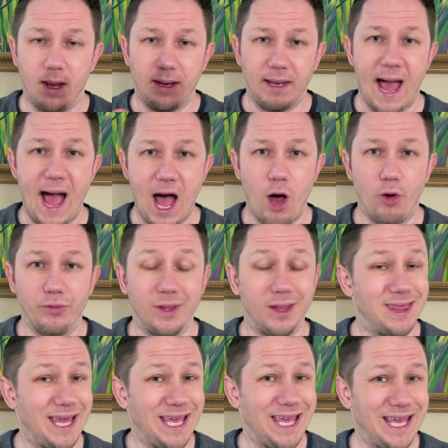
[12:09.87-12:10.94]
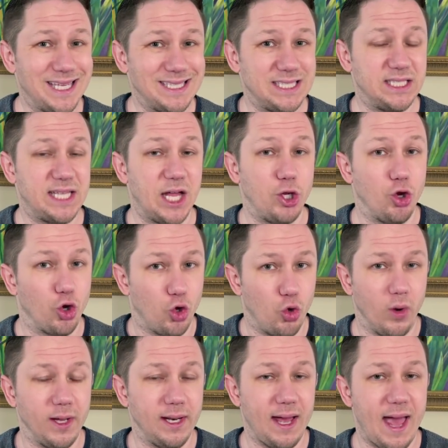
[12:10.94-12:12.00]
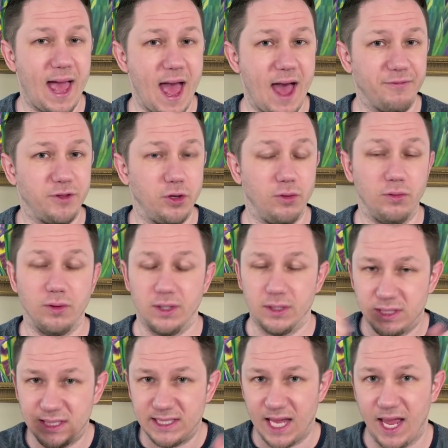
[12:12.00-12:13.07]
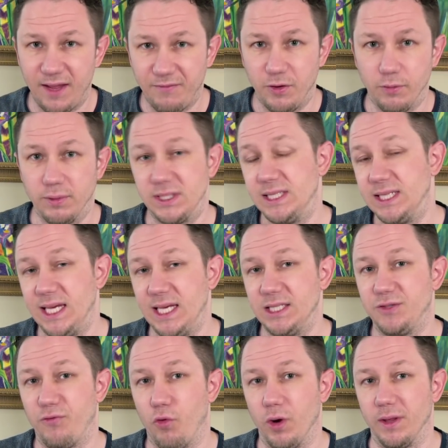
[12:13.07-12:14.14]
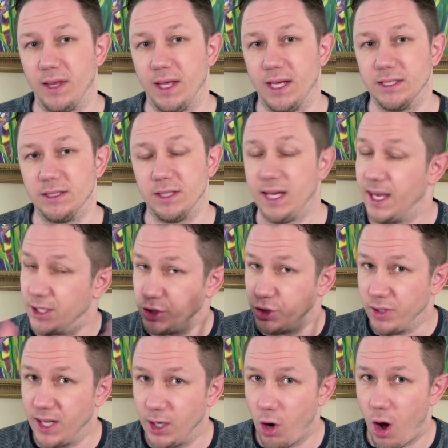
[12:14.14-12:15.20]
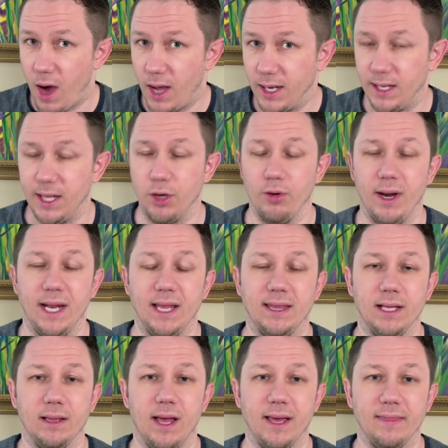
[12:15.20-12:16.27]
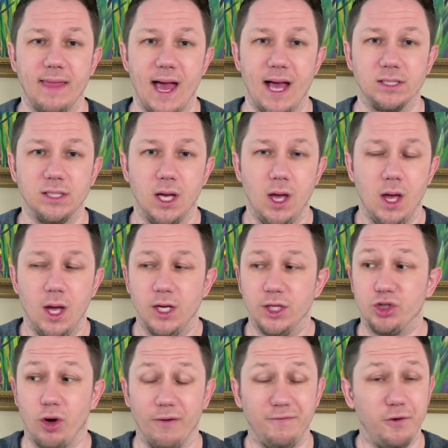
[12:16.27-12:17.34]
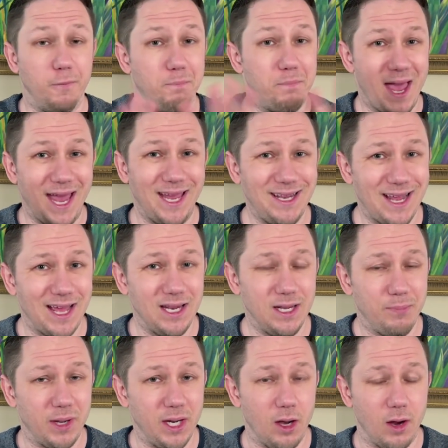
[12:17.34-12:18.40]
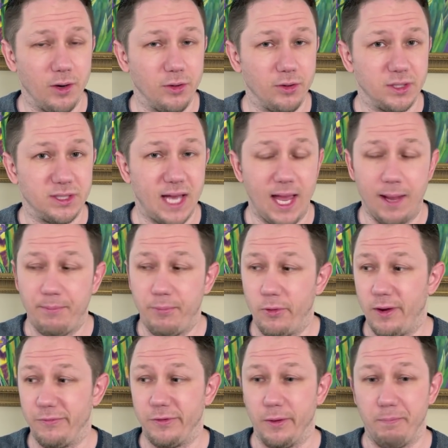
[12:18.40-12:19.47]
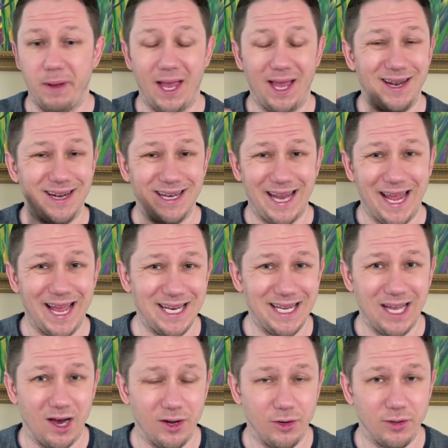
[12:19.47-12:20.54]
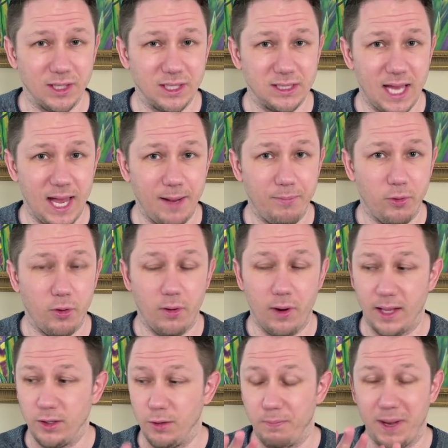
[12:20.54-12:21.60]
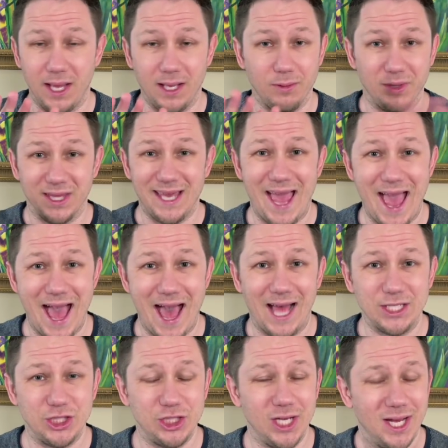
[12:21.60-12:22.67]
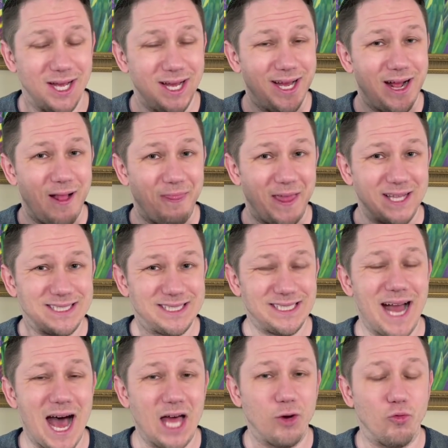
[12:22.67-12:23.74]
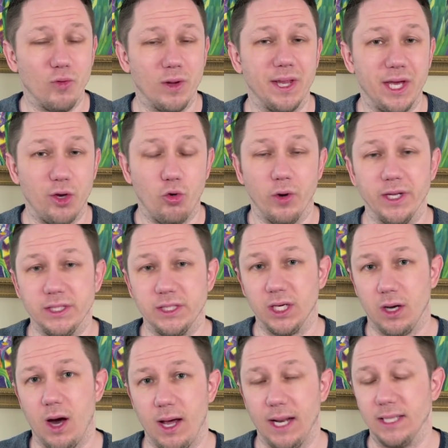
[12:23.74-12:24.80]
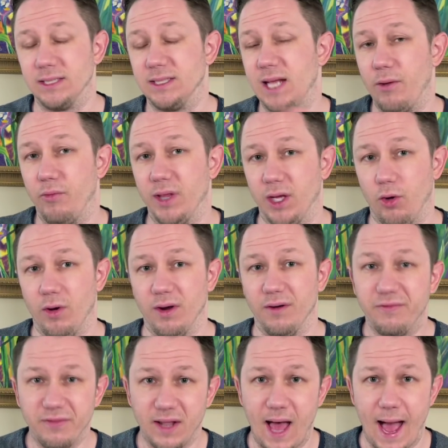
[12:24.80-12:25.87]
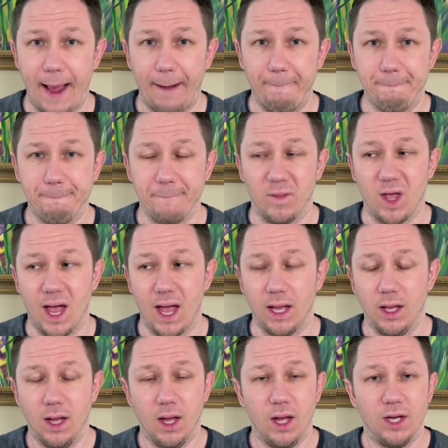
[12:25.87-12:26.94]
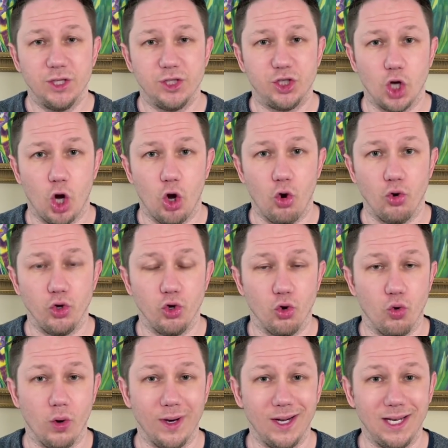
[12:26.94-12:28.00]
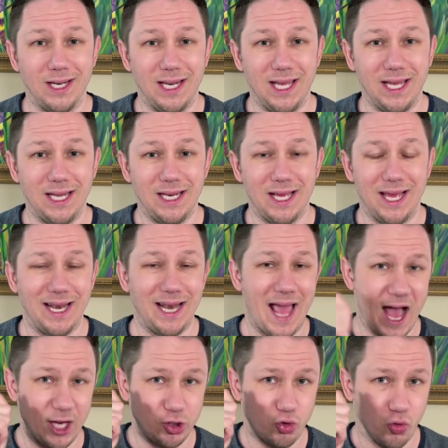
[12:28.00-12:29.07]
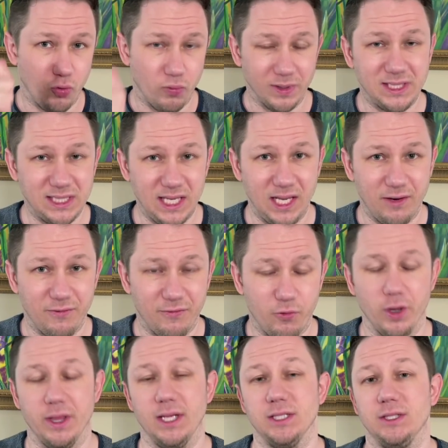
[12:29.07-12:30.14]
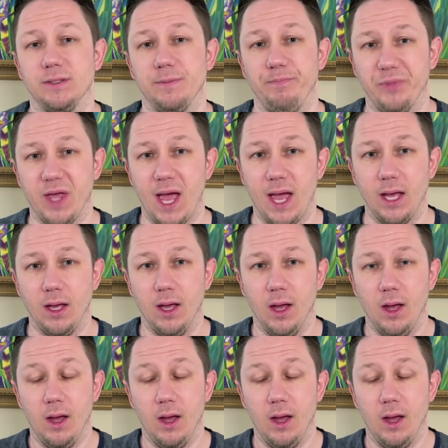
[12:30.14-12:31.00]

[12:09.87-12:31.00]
Now, the thing is, is that you're going to have to save your receipts for these in case you get audited or anything like that. So if you paid anybody under the table, if you paid a nanny under the table and you paid them with cash, that's not really going to cut it. It's not really going to fly, okay? So you're going to need an actual receipt for this, okay?